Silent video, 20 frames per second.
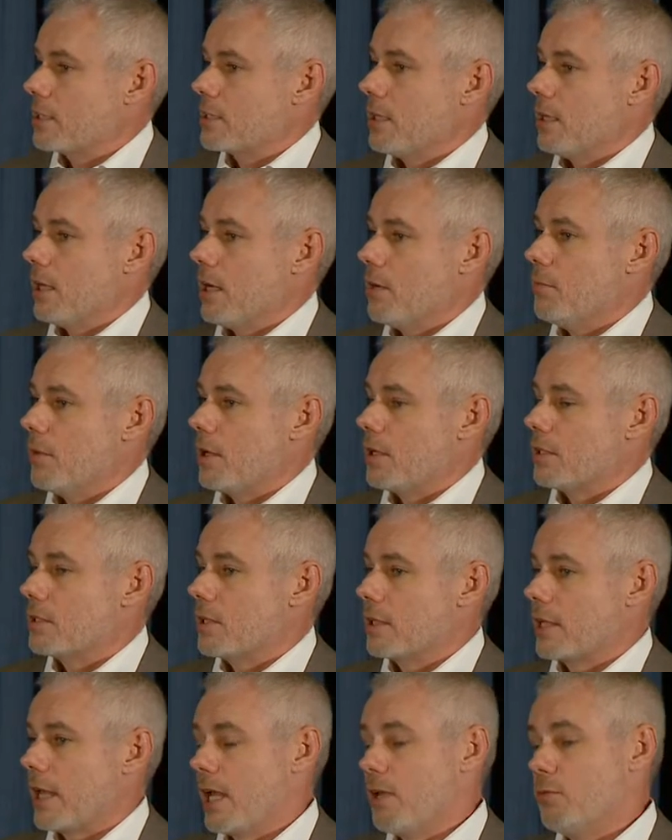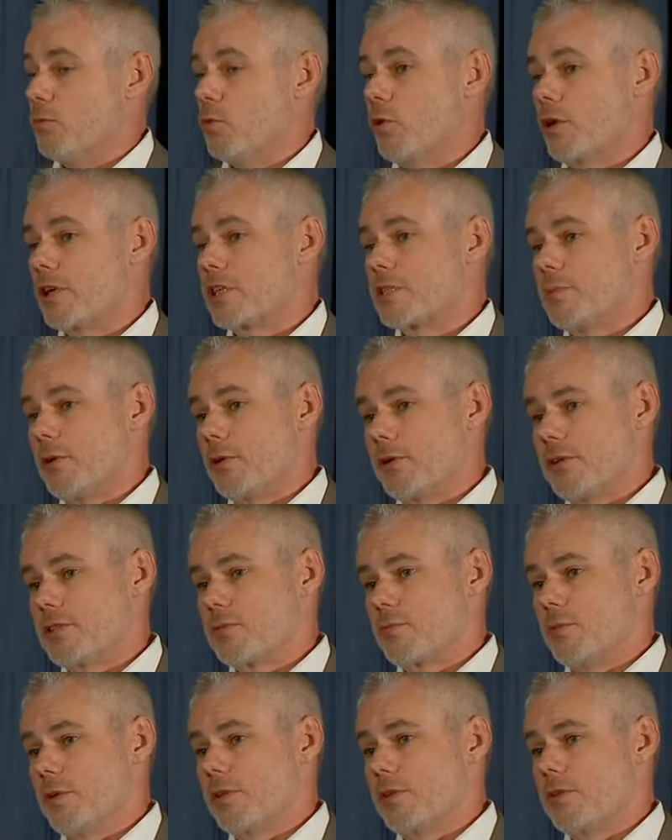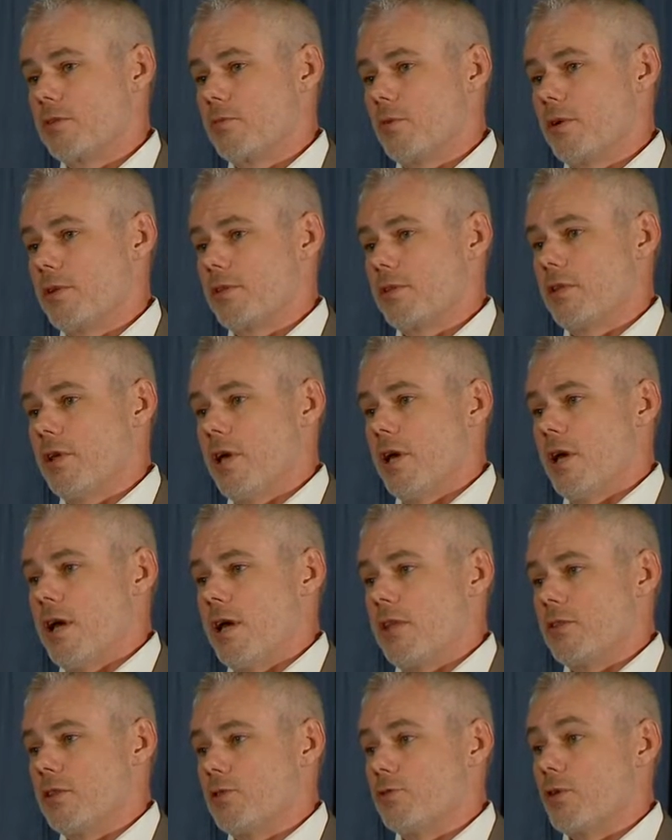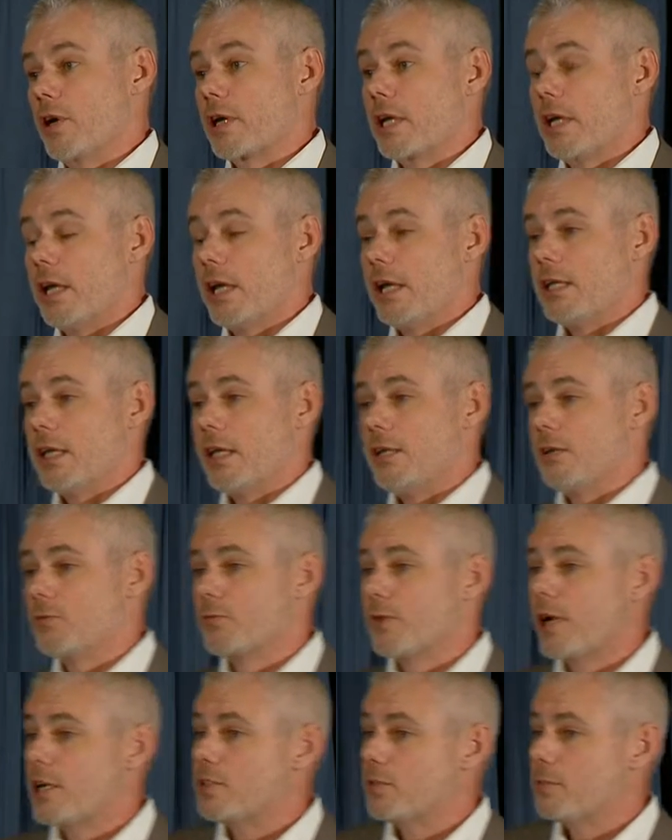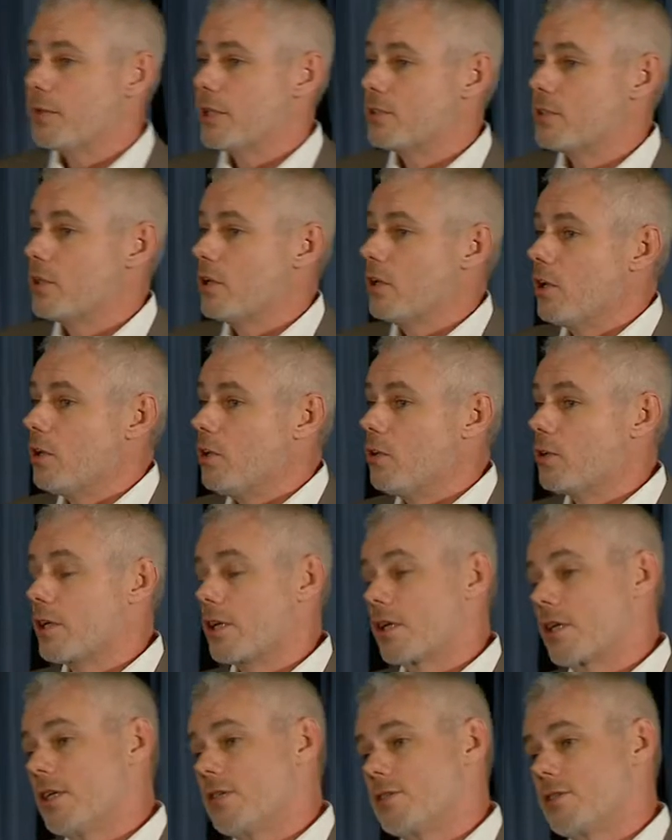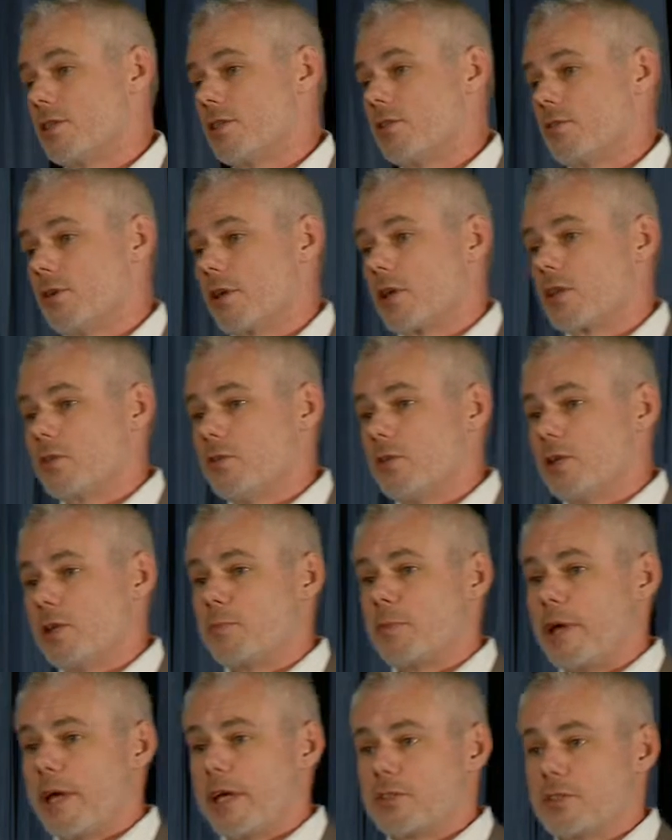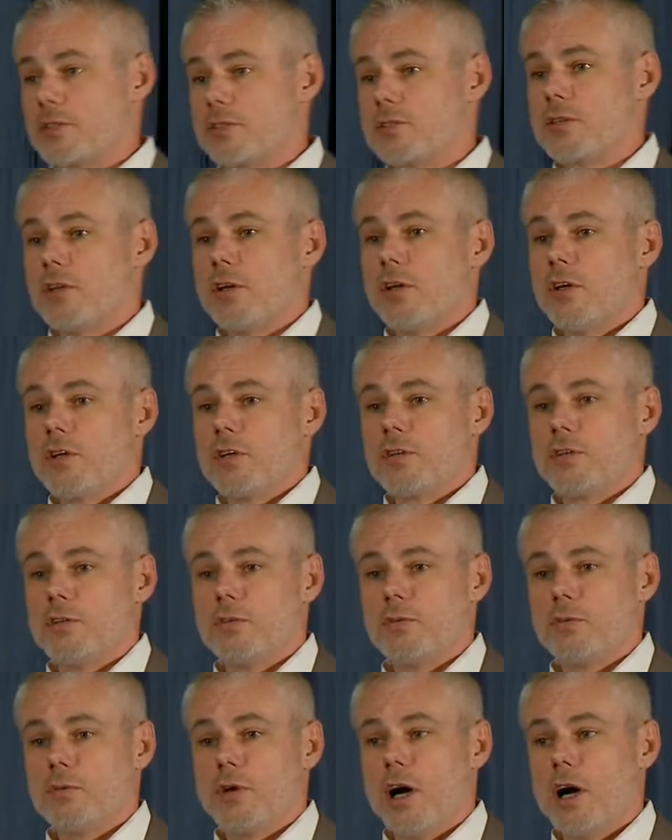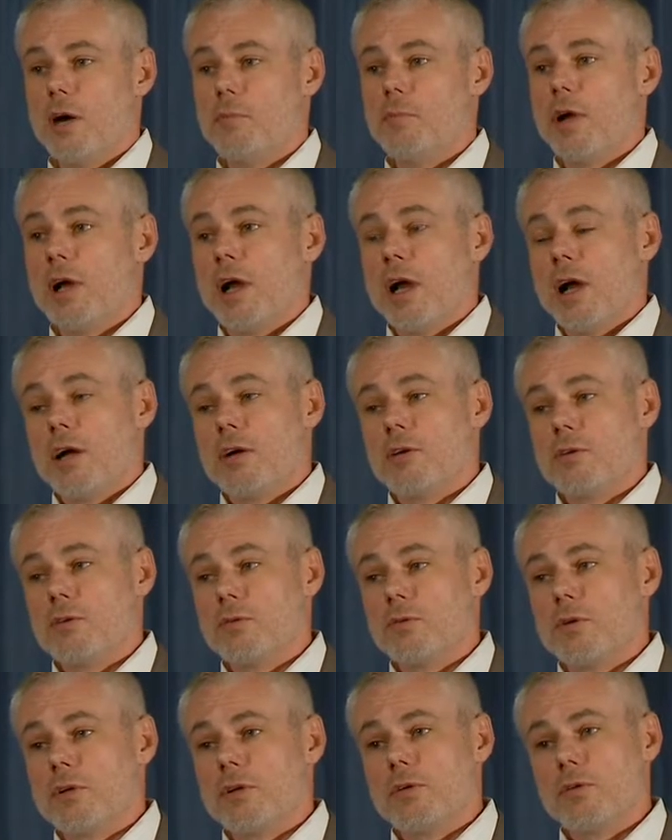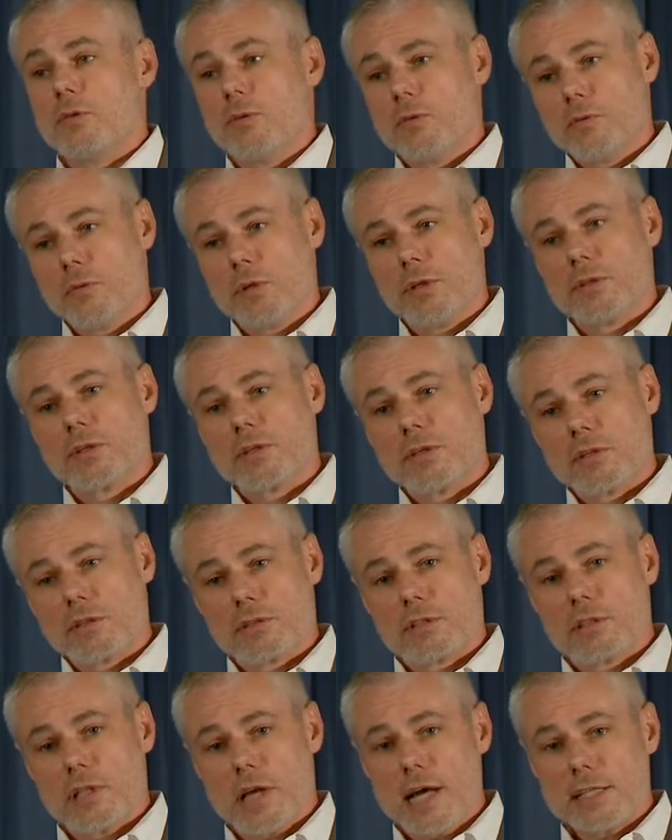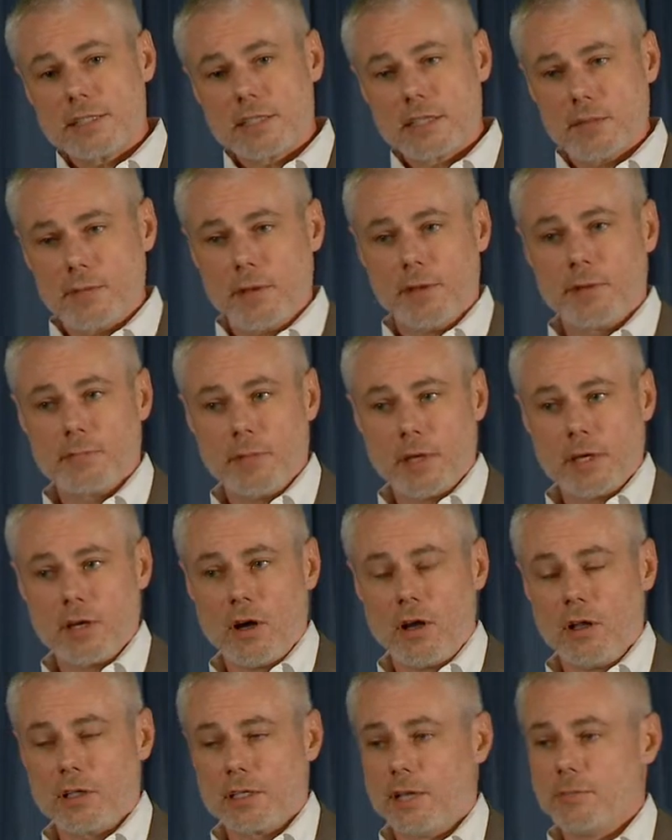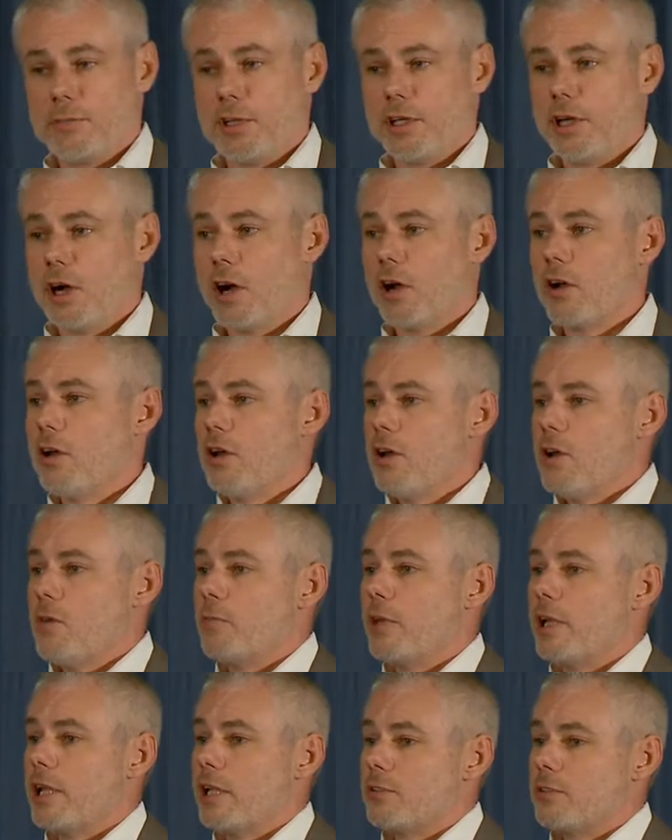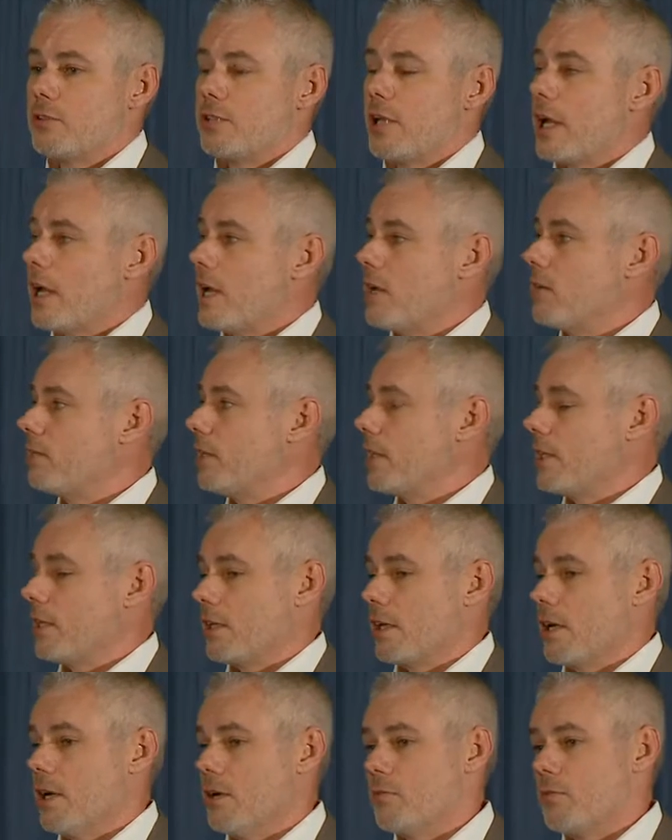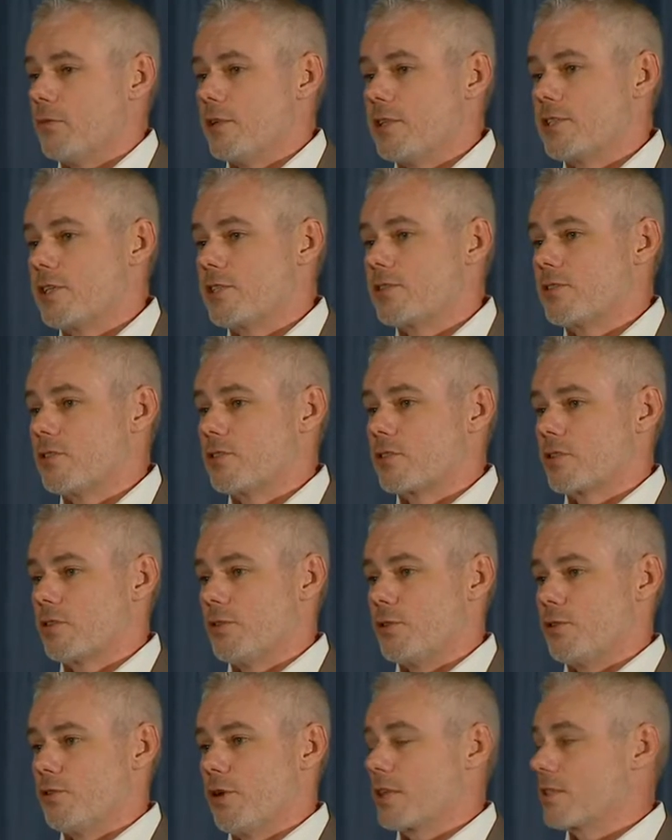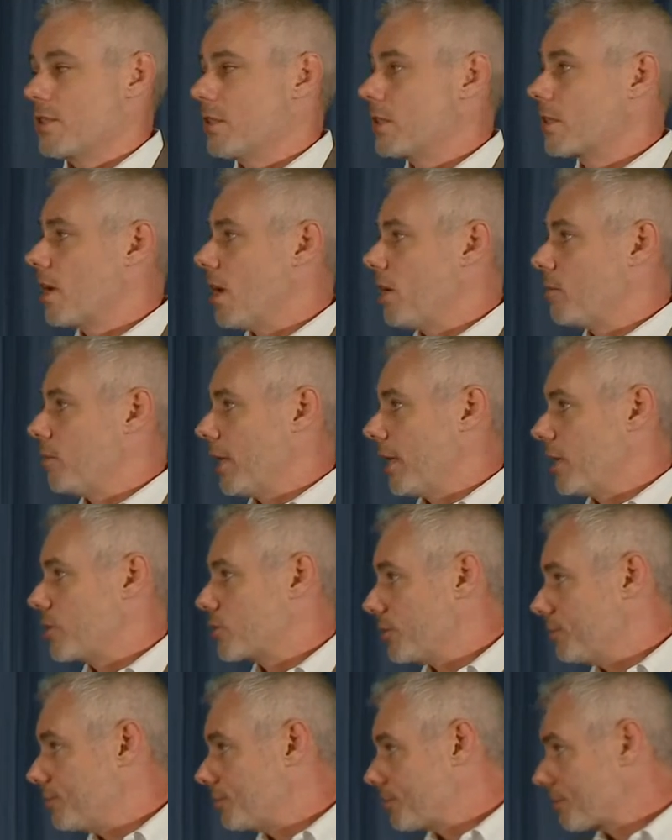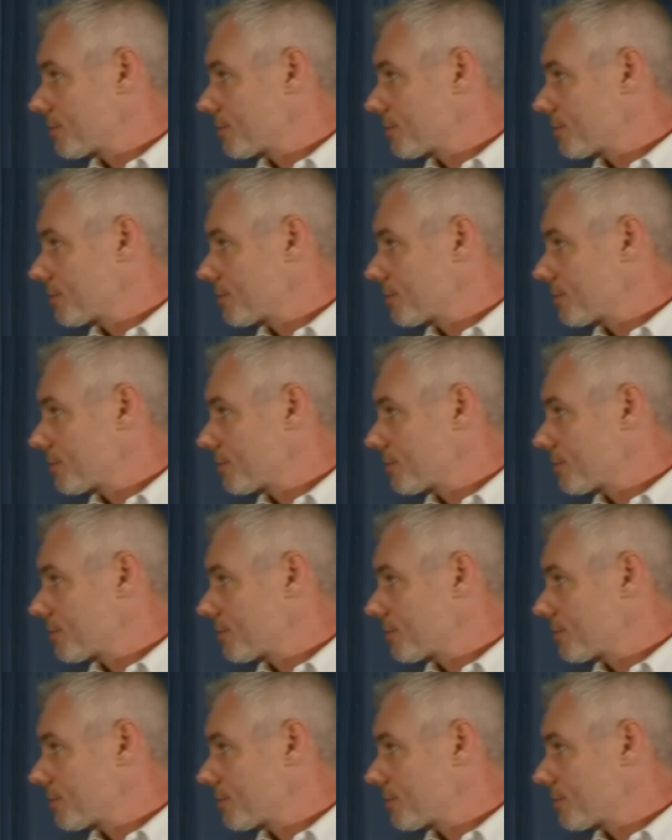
to gain more experience with the drug in regimens, you could consider including patients who would classically be called MDR, but do not have any resistance to the drugs in the combination.